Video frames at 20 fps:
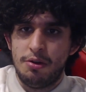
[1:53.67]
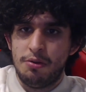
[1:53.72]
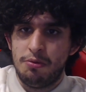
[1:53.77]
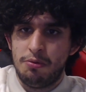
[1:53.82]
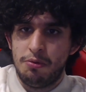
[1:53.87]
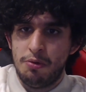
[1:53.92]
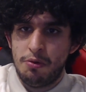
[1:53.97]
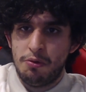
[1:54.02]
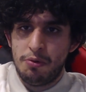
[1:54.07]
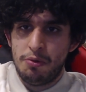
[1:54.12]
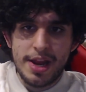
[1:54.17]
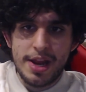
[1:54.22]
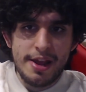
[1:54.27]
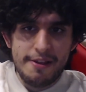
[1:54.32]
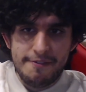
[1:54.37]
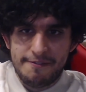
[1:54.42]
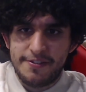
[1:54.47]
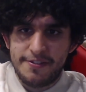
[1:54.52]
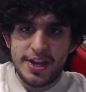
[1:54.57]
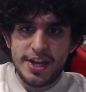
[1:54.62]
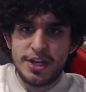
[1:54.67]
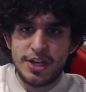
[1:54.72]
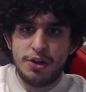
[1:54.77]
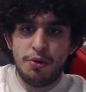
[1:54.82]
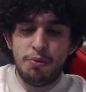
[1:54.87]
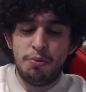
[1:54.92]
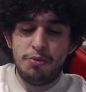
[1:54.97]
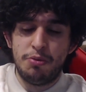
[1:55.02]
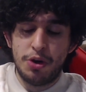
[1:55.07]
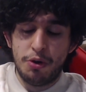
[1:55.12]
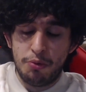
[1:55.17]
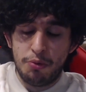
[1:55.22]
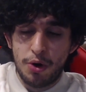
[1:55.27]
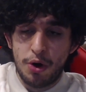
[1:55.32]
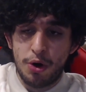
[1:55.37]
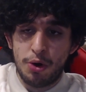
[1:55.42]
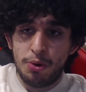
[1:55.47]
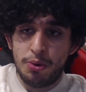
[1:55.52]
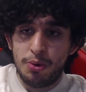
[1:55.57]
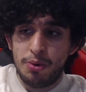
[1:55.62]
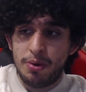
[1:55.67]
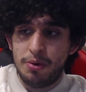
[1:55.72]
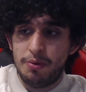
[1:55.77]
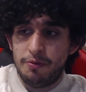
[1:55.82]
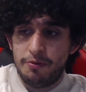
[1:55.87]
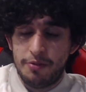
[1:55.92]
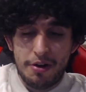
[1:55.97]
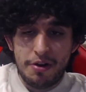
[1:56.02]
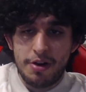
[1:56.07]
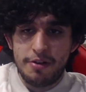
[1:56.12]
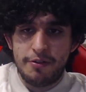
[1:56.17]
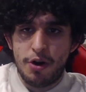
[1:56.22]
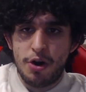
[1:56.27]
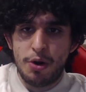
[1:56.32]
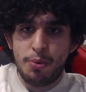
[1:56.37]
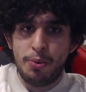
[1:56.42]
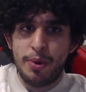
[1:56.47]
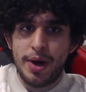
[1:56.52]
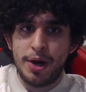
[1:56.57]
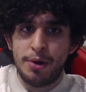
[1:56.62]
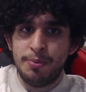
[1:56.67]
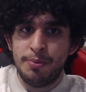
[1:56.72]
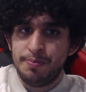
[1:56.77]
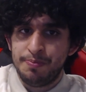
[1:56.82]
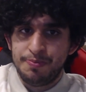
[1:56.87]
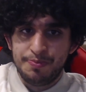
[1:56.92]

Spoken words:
really fitted the role very, very well.